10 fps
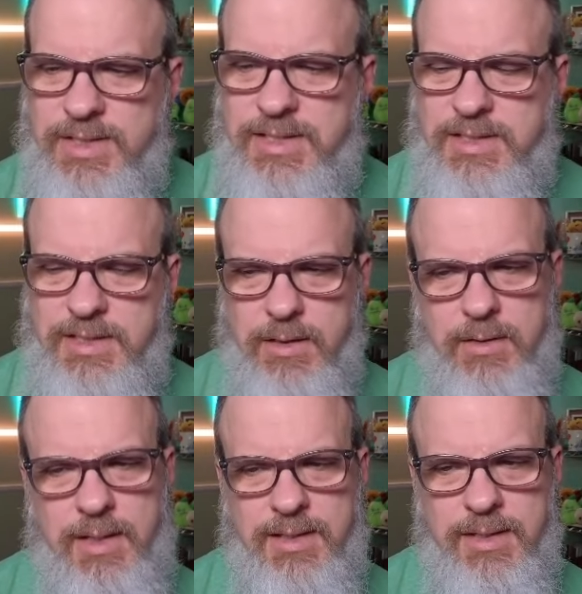It's
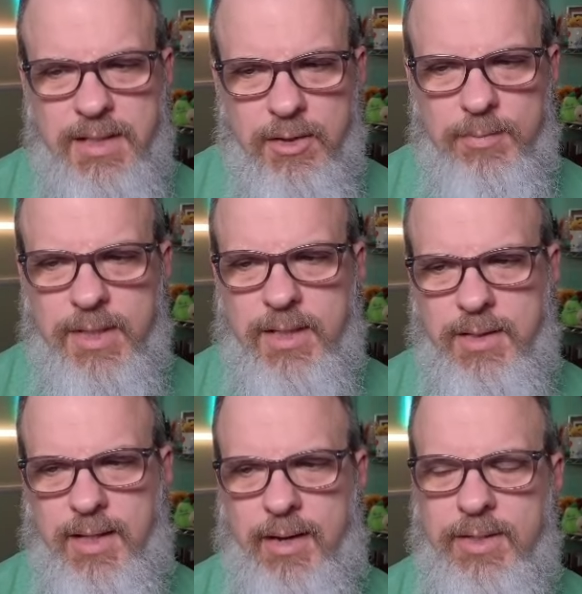still a little bit
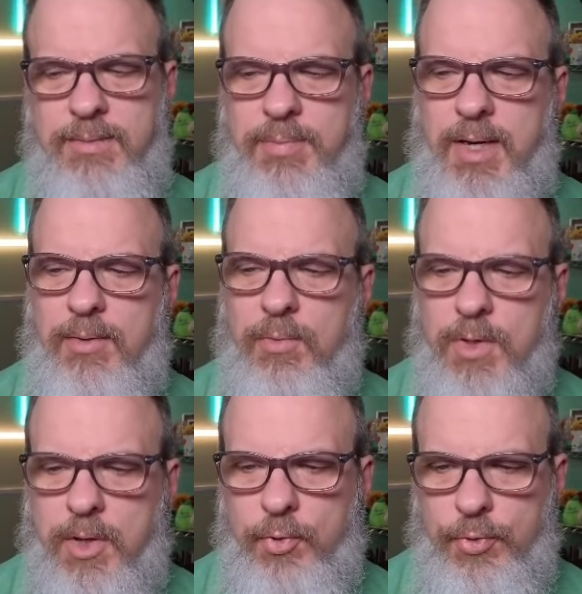cloudy, but we'll
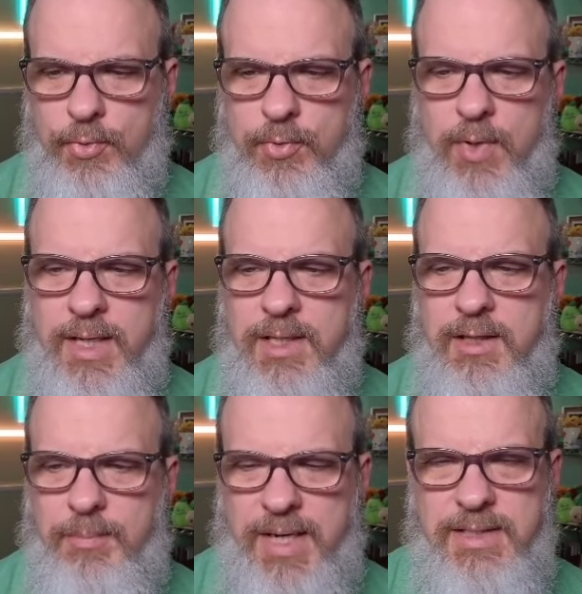go through
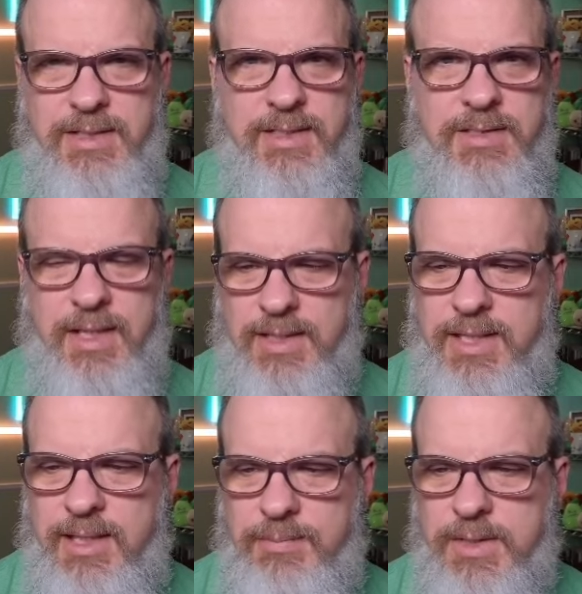the basics and
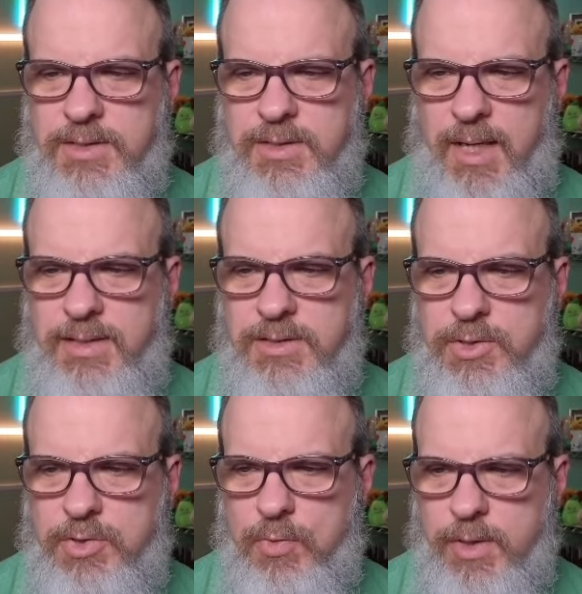keep this nice,
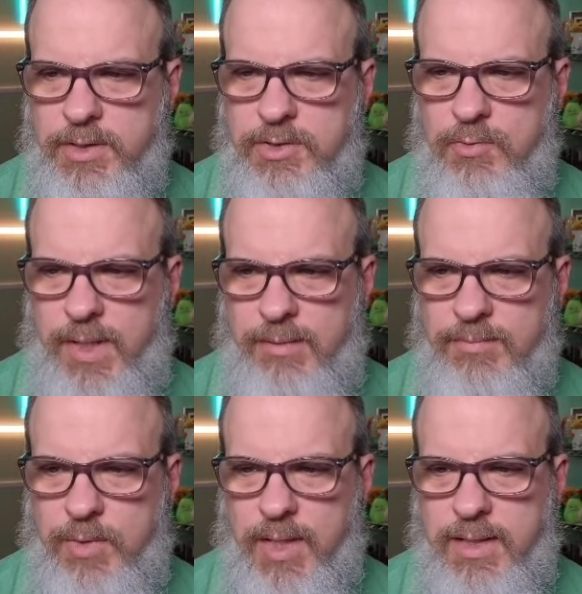short, and sweet.
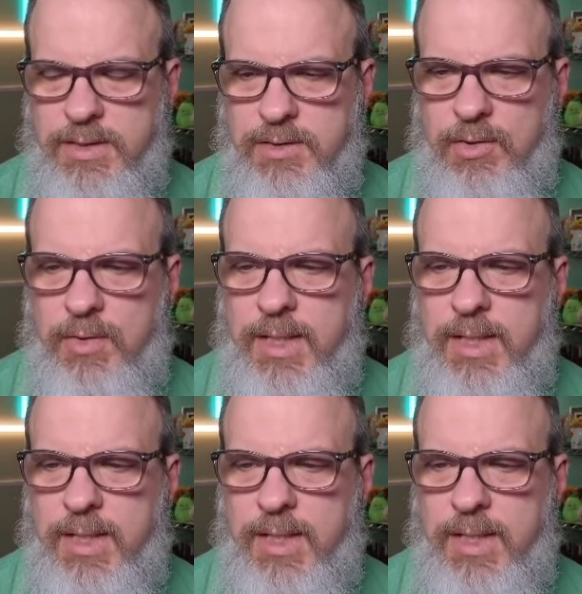Okay. So